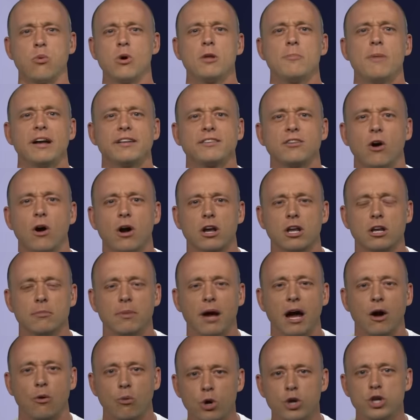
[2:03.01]
What am I talking
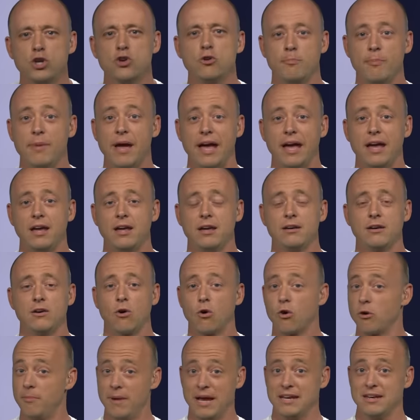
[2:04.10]
about? Well, you may
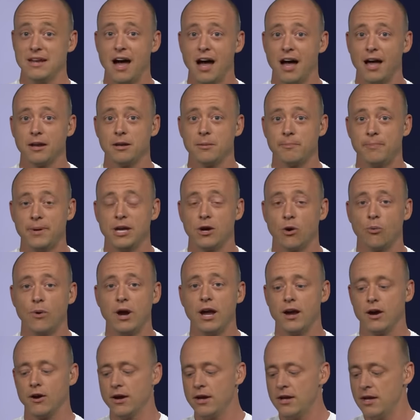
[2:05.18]
or may not be
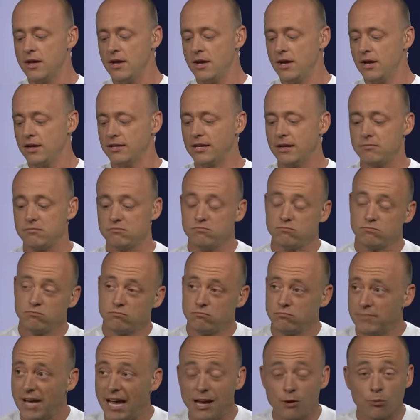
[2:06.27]
aware that,
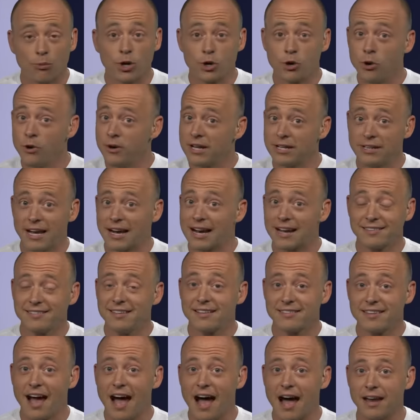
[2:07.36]
hey, recruiting, like I
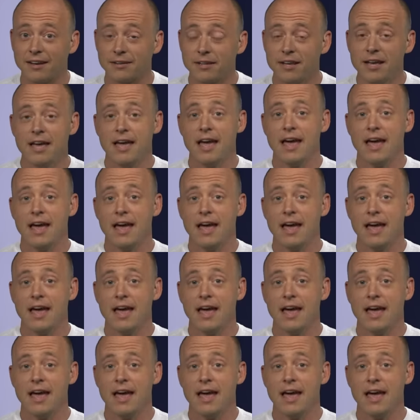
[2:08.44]
said, is hot.